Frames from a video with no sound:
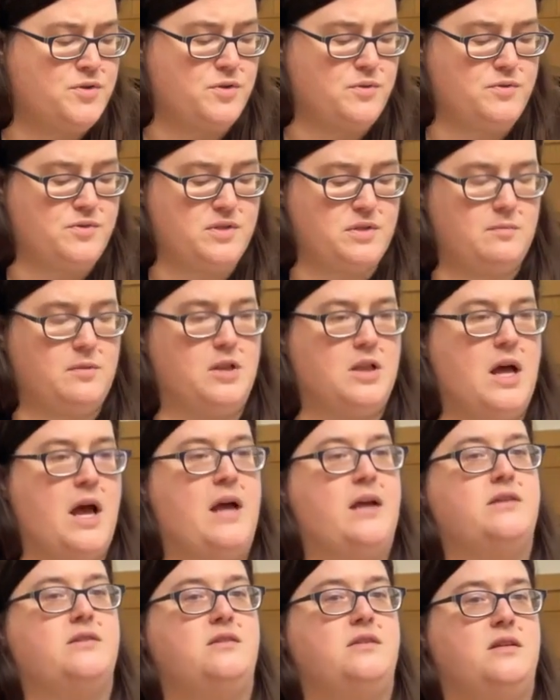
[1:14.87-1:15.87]
Also,
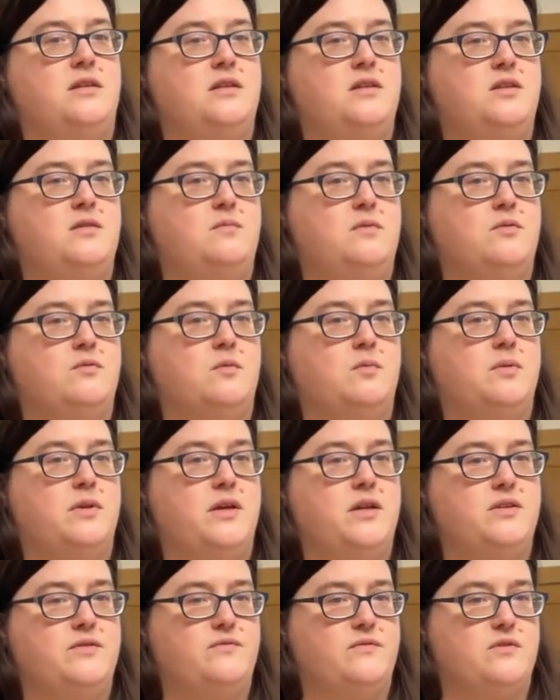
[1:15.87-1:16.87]
some glass needed to be
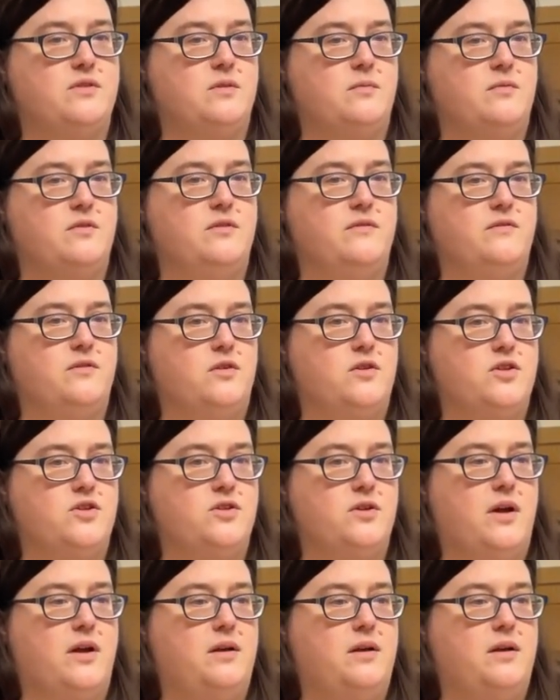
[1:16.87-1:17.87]
replaced for some of the
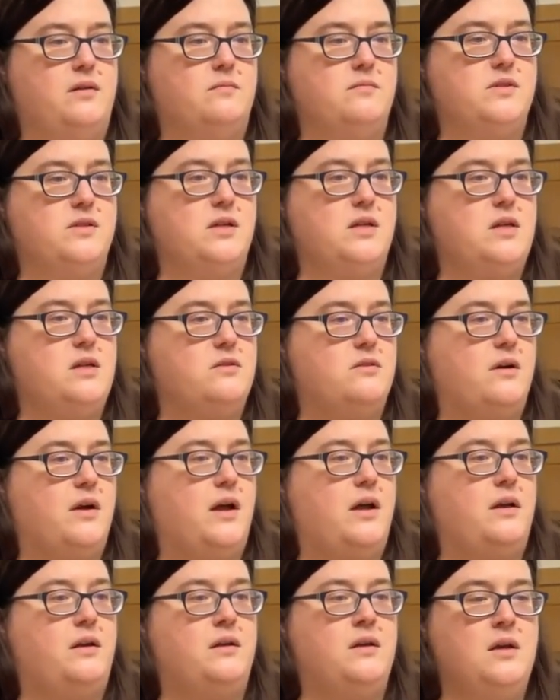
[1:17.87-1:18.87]
furniture items that
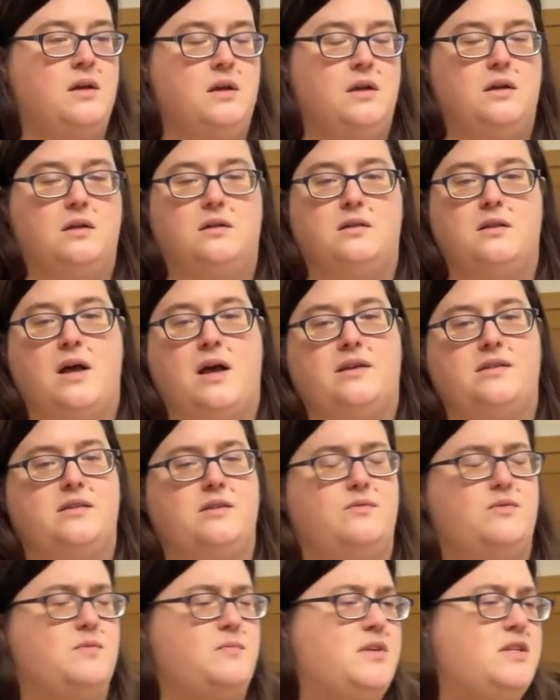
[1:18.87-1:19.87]
either had
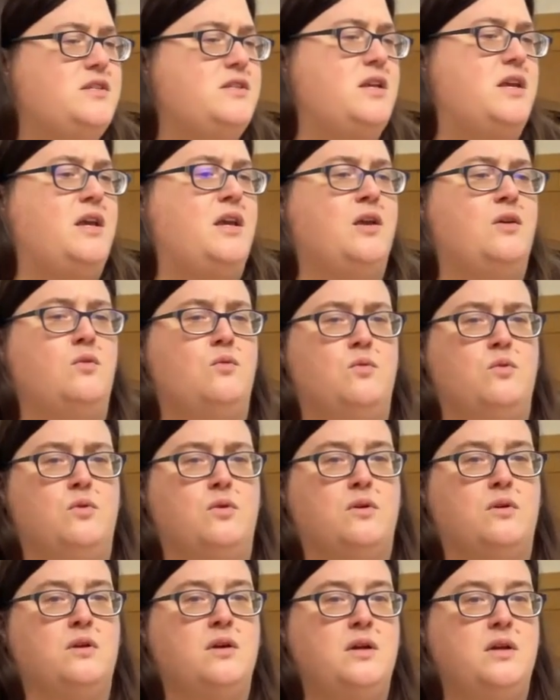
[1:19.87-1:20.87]
glass that was missing
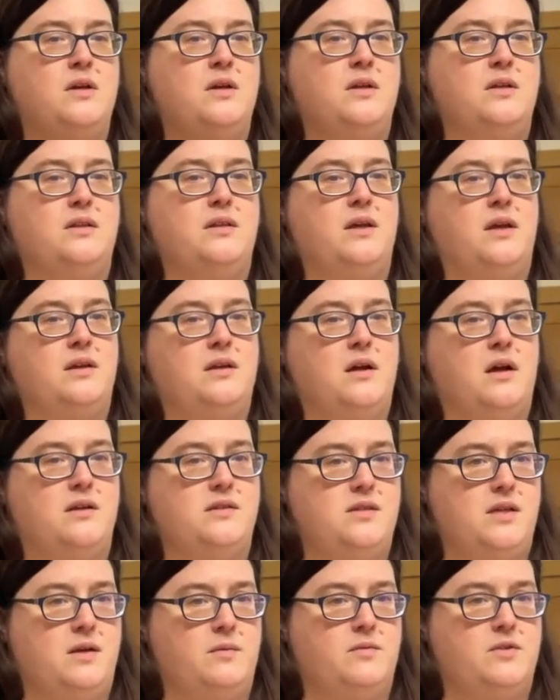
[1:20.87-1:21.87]
or
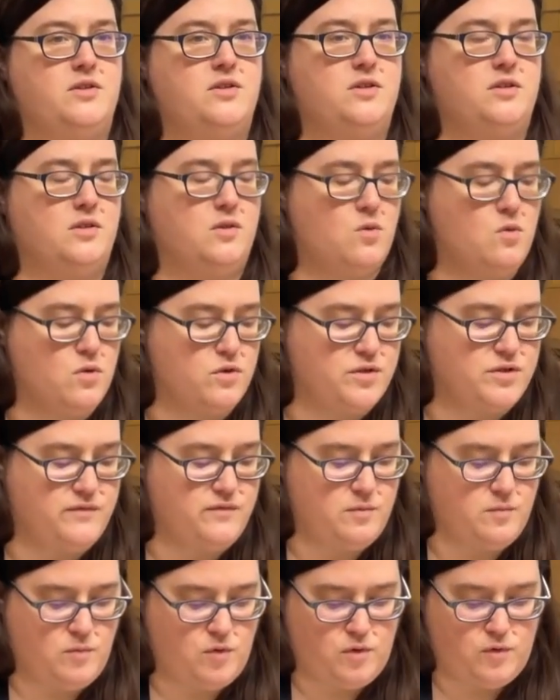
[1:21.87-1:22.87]
that got damaged in the
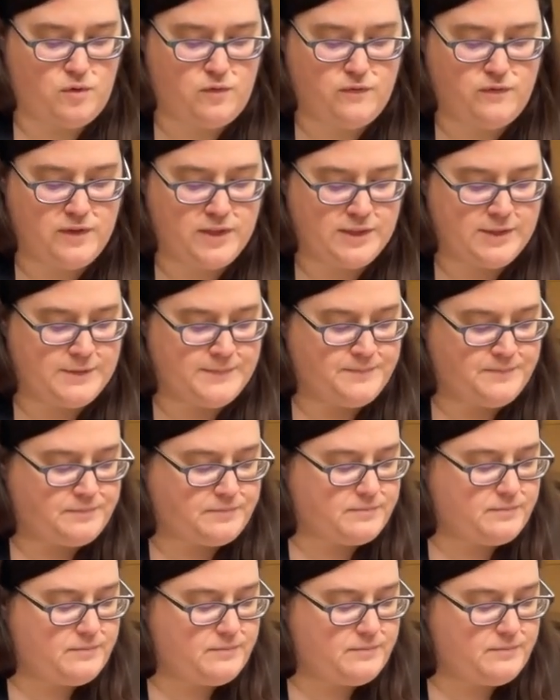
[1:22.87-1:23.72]
course of the move